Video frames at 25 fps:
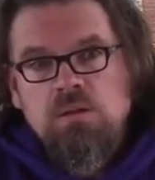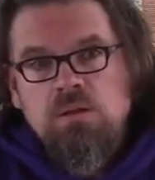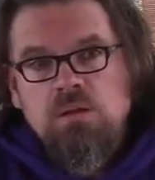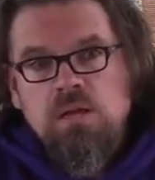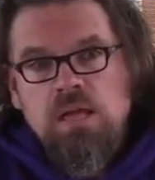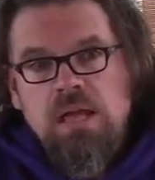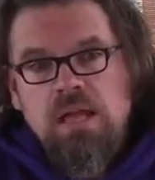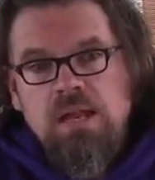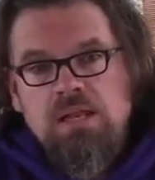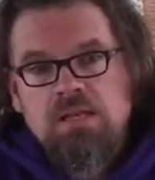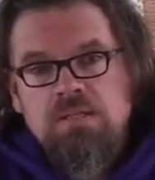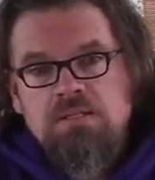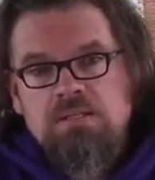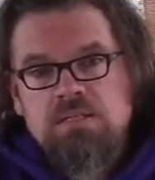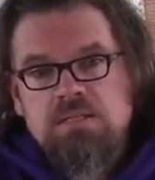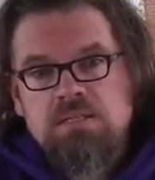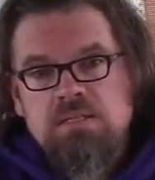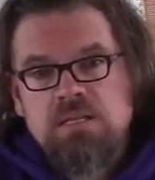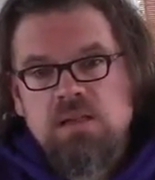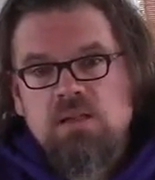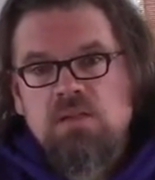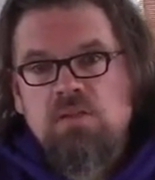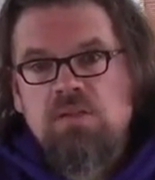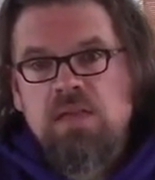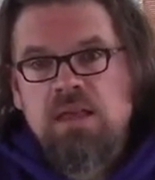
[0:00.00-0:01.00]
And it's a
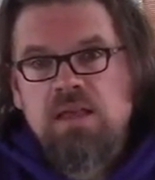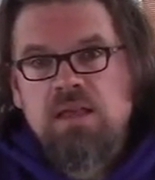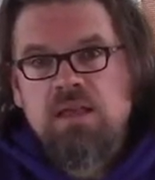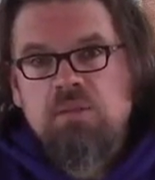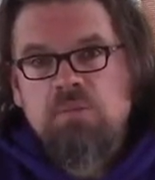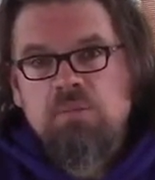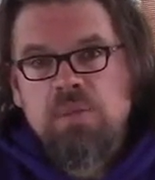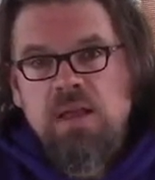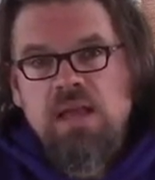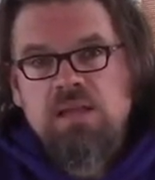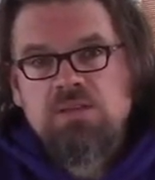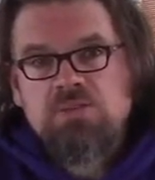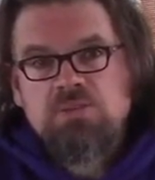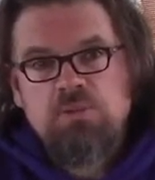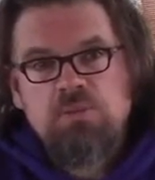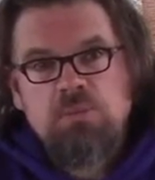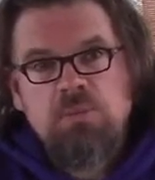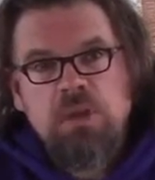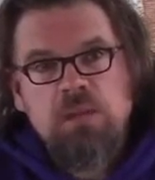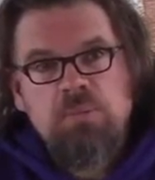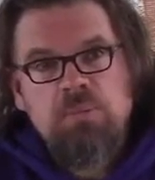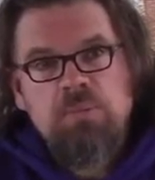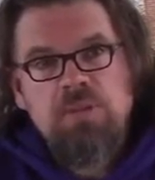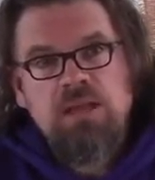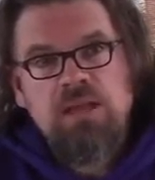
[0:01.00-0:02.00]
skill they can master
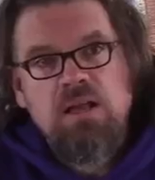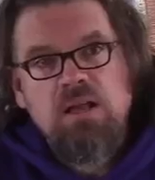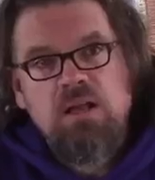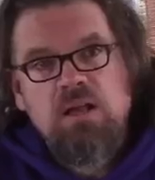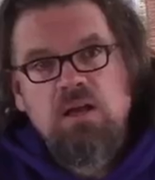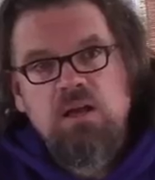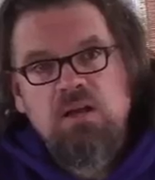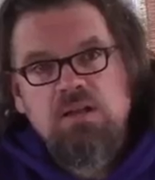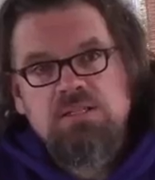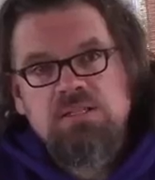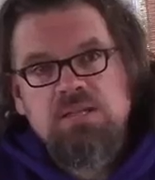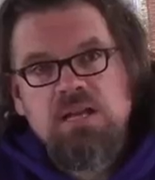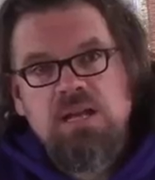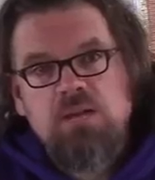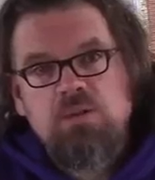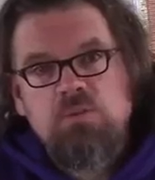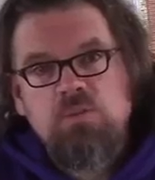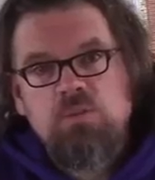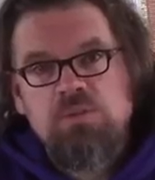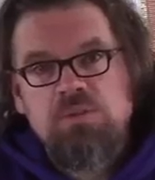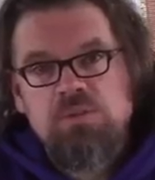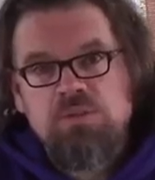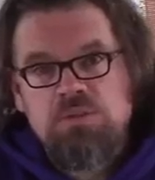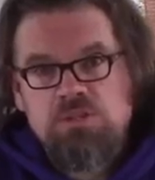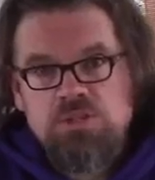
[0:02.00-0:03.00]
by being in contact
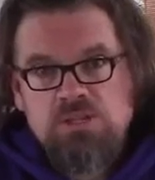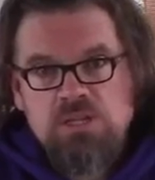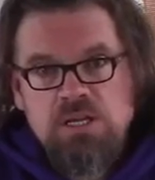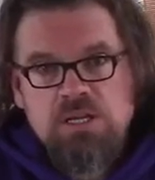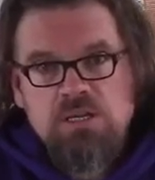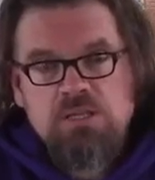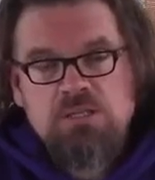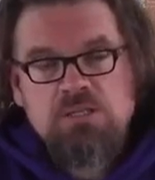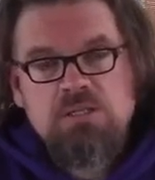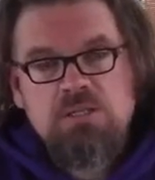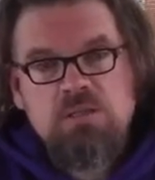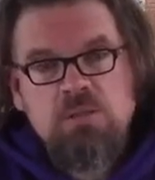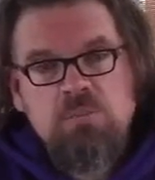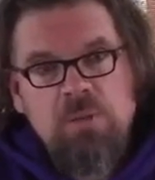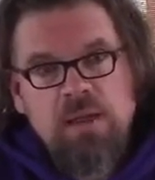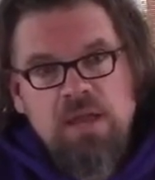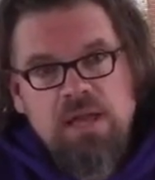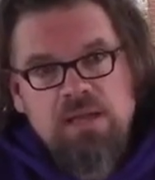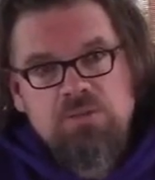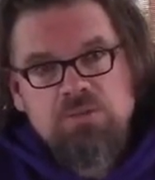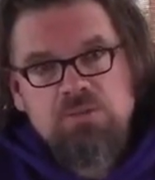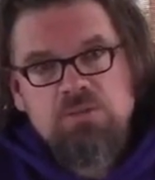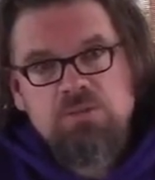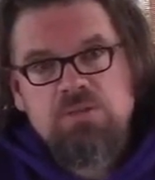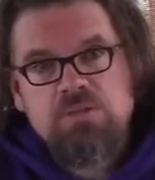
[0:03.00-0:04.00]
with the sheets, the
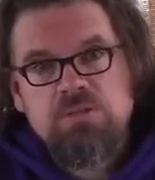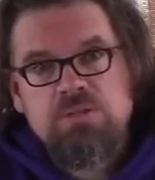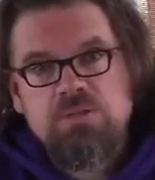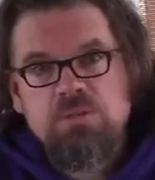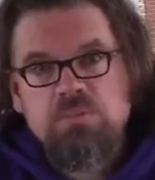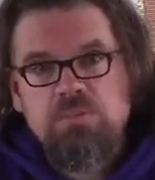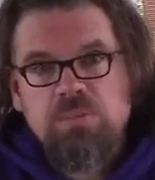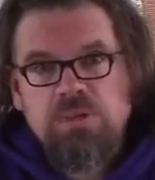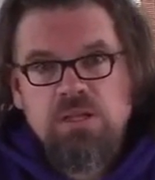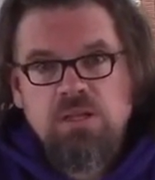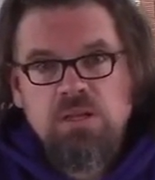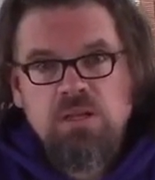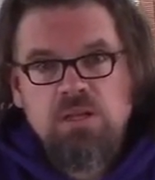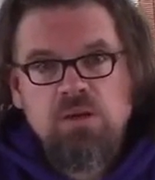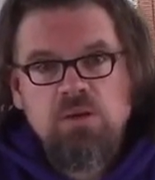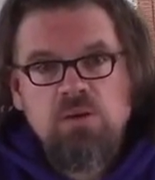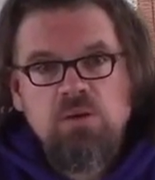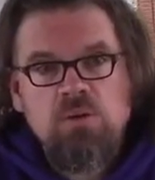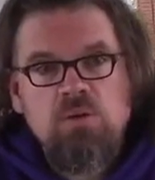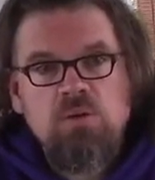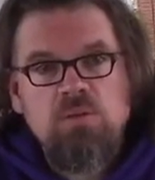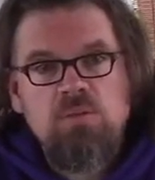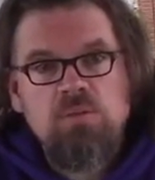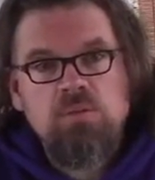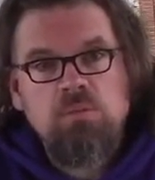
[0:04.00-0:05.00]
mattress, the
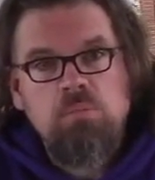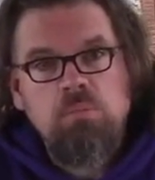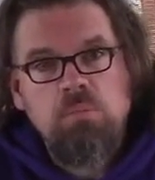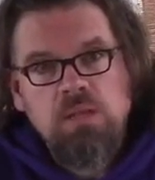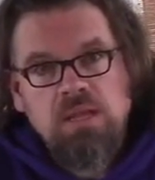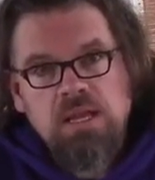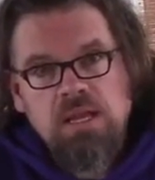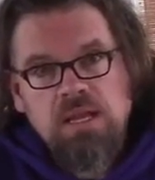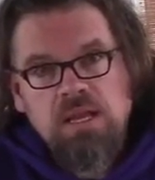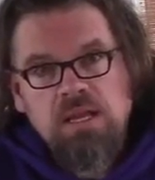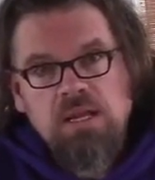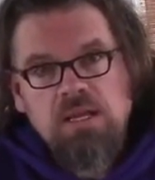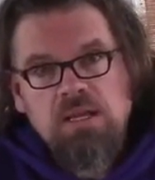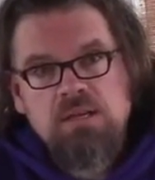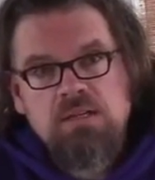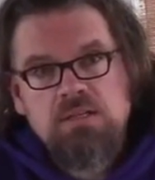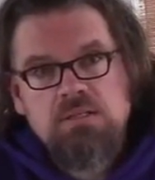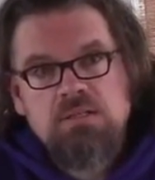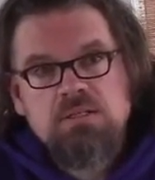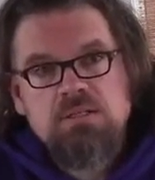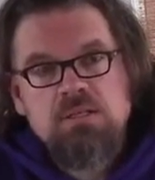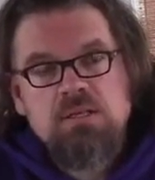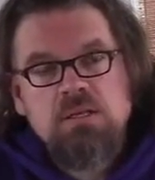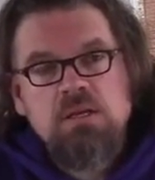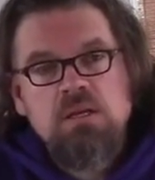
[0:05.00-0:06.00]
pillow, the
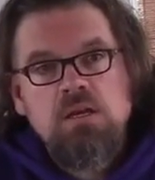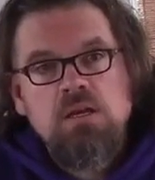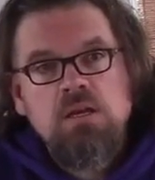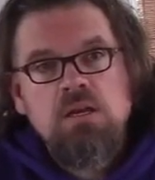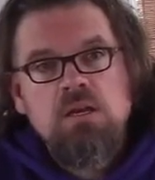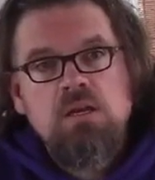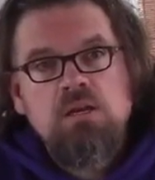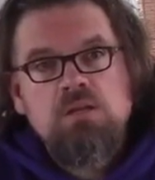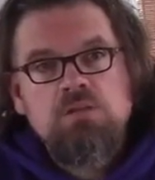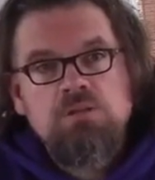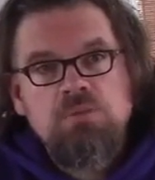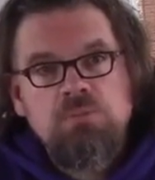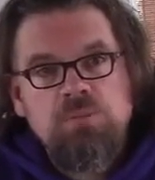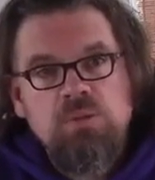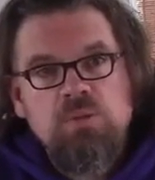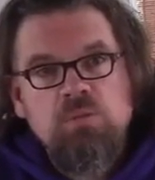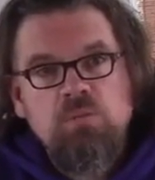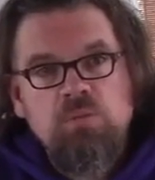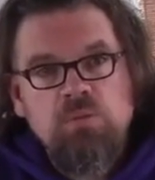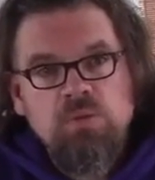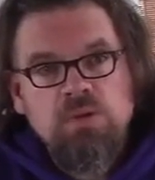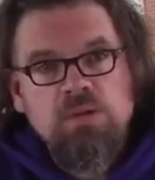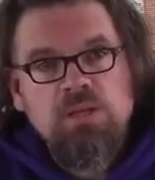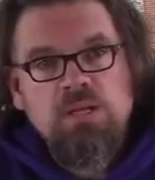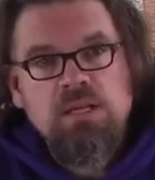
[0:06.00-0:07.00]
blankets, to be
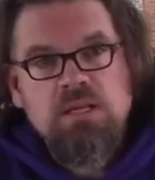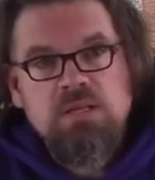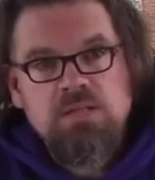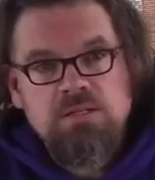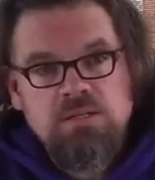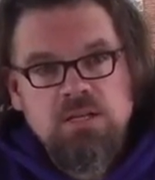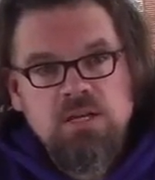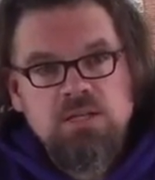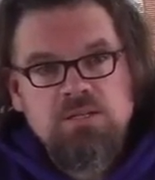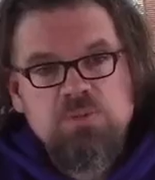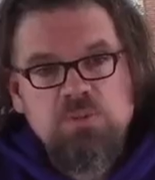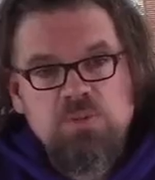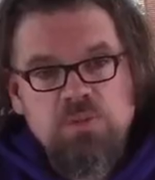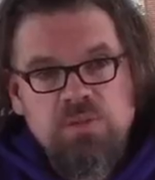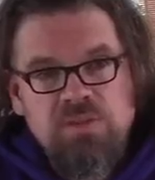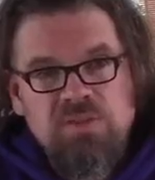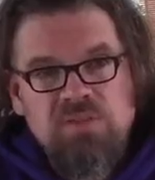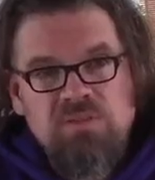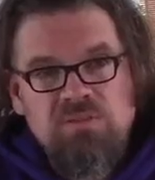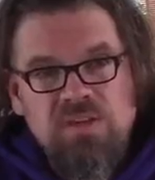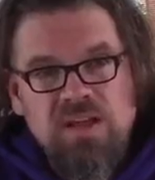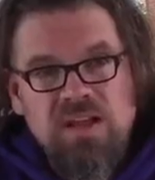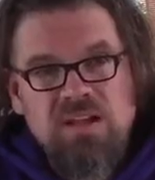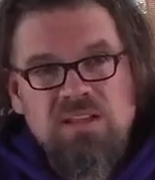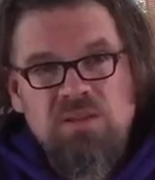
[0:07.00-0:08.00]
really in touch with the
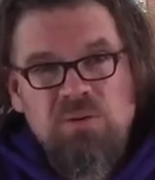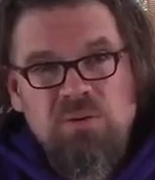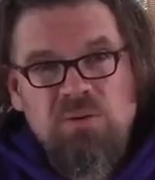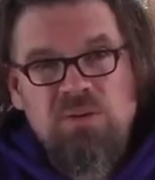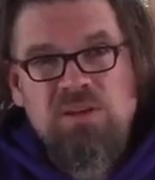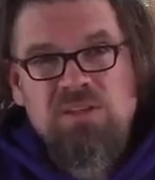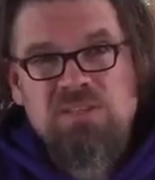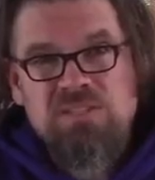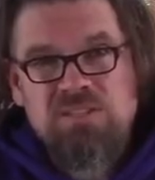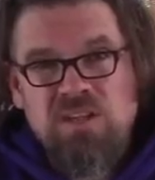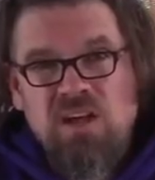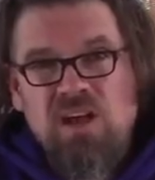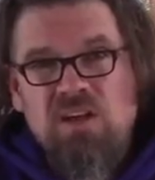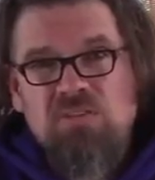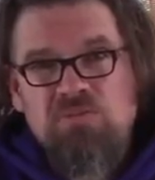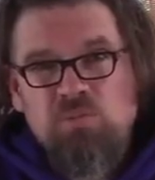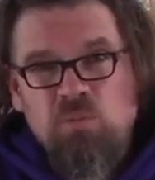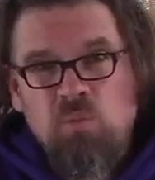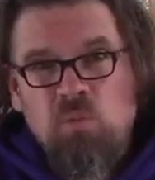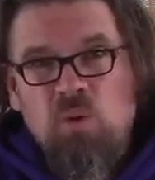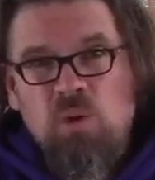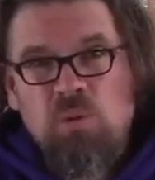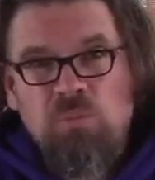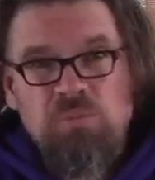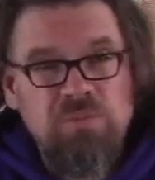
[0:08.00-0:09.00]
fact they're in a soft,
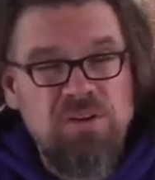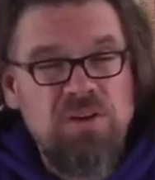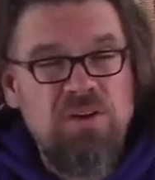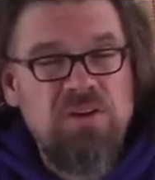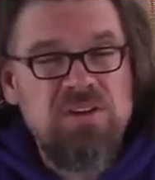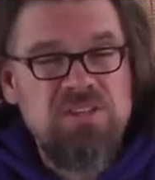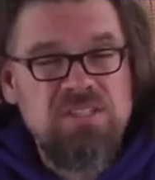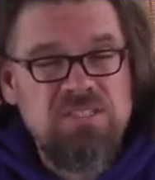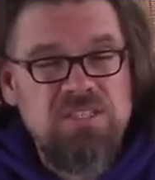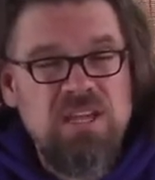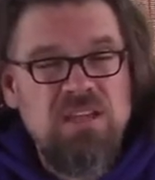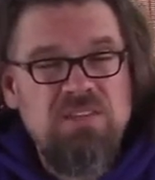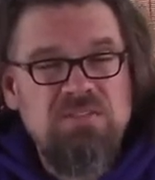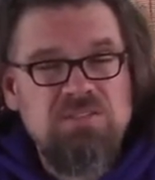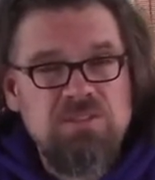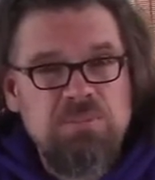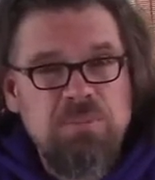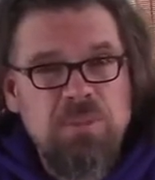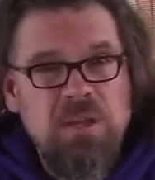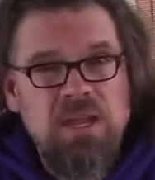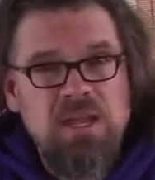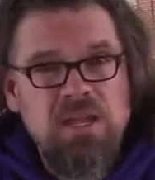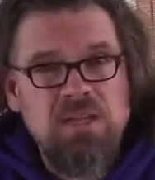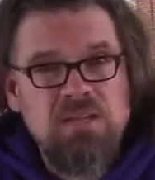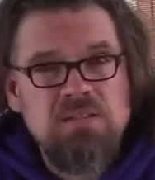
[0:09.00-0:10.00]
warm, very safe
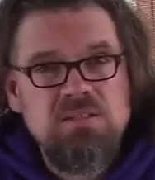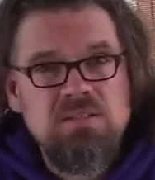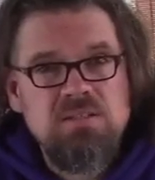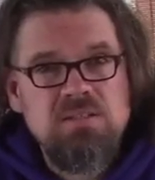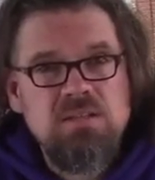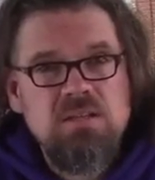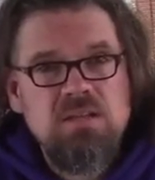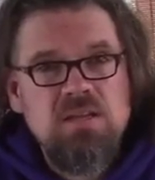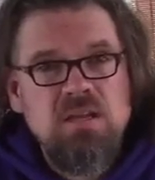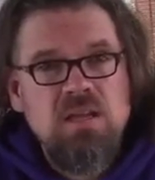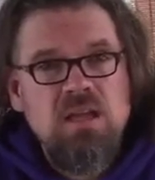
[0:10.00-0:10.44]
space,